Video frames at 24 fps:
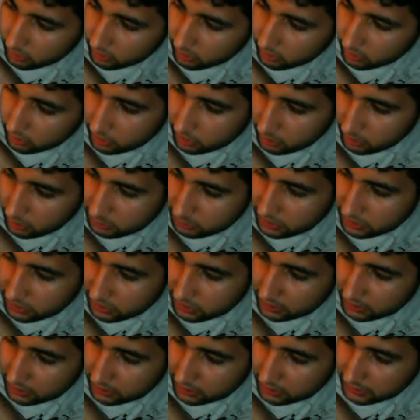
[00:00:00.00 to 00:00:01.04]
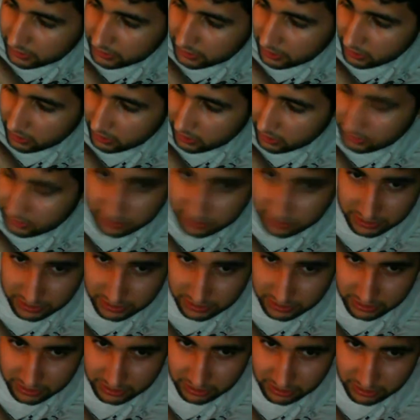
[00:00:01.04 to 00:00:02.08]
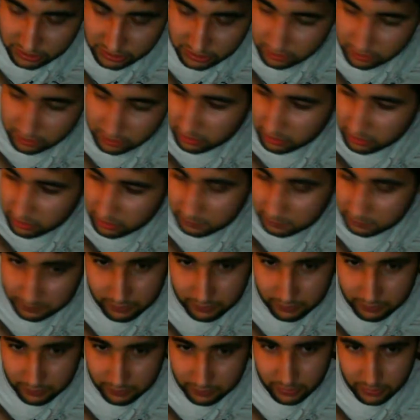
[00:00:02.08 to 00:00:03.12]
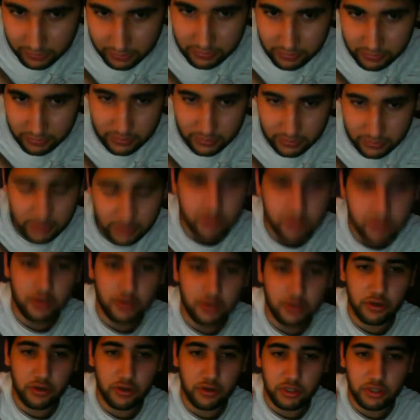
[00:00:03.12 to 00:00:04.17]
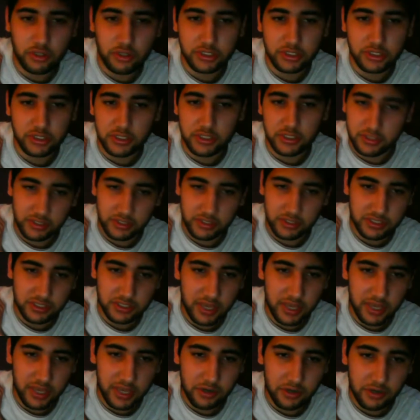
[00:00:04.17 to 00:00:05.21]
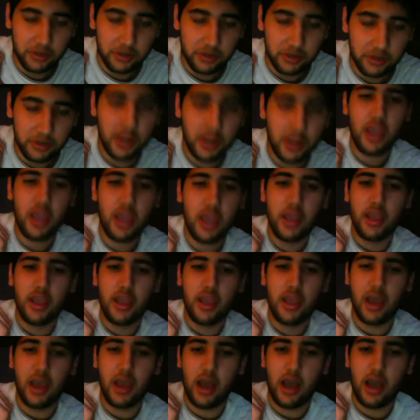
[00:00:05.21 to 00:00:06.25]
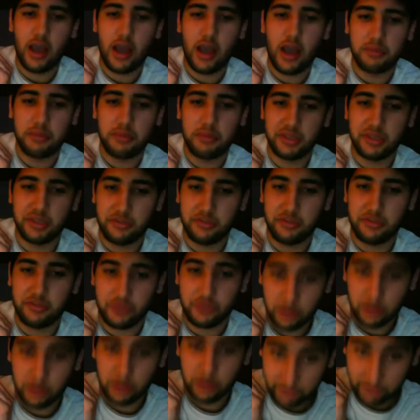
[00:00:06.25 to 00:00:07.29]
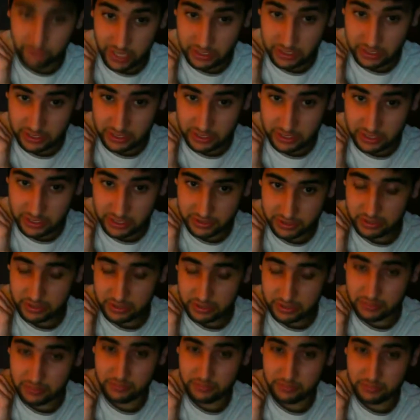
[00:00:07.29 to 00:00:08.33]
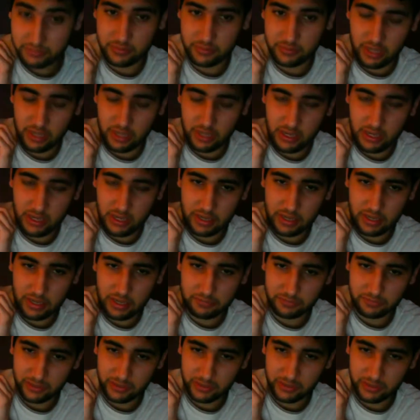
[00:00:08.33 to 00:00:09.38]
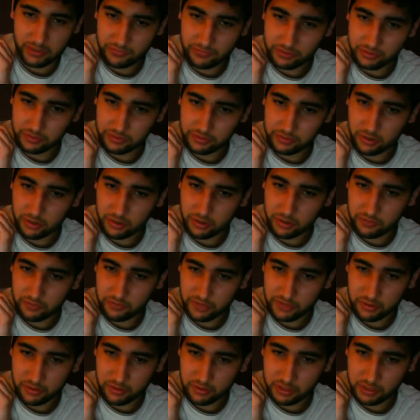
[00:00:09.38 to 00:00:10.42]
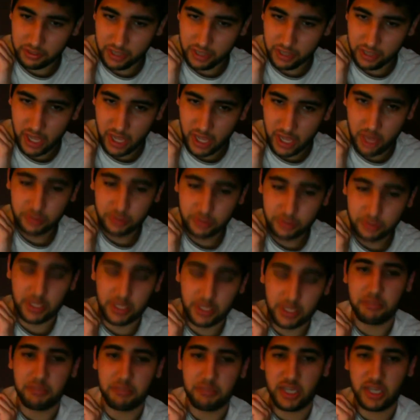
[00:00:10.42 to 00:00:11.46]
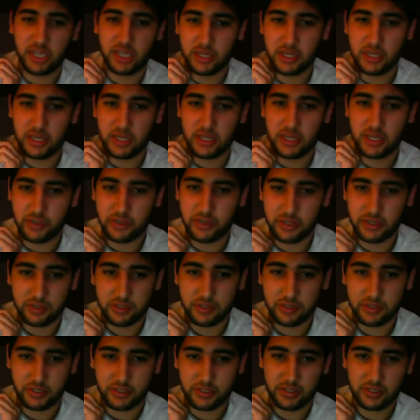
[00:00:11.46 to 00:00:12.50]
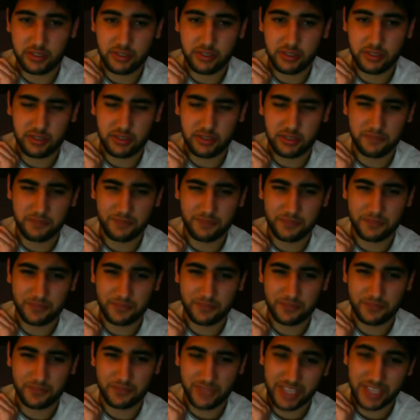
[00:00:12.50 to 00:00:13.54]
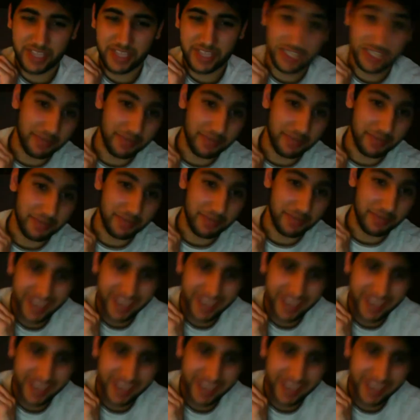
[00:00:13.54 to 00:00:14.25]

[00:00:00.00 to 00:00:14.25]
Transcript: Cup size age. She's also a girls. It doesn't matter. If you are flat chested, if you are figuring it out, I'm kind of a that type of guy.